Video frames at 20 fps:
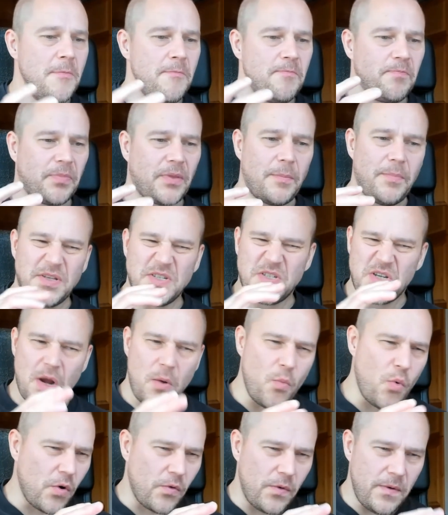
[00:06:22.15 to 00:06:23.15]
But
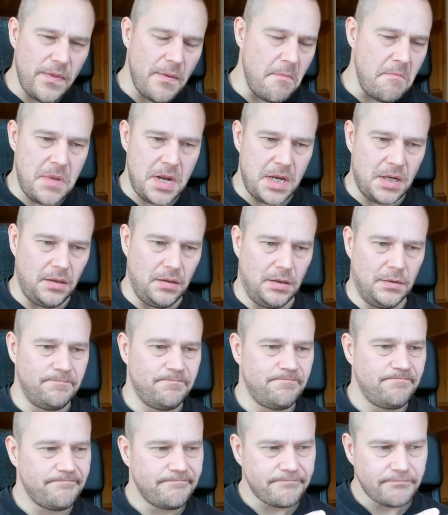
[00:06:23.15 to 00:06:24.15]
somewhere in the middle,
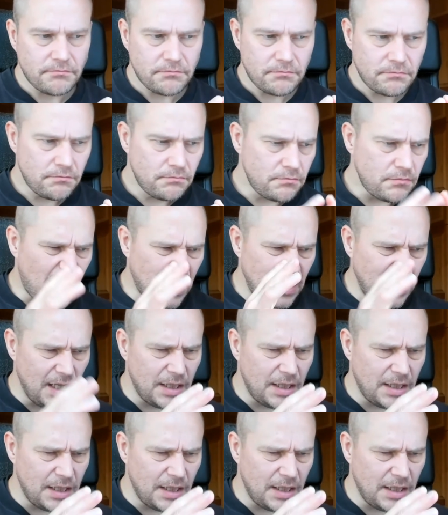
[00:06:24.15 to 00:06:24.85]
like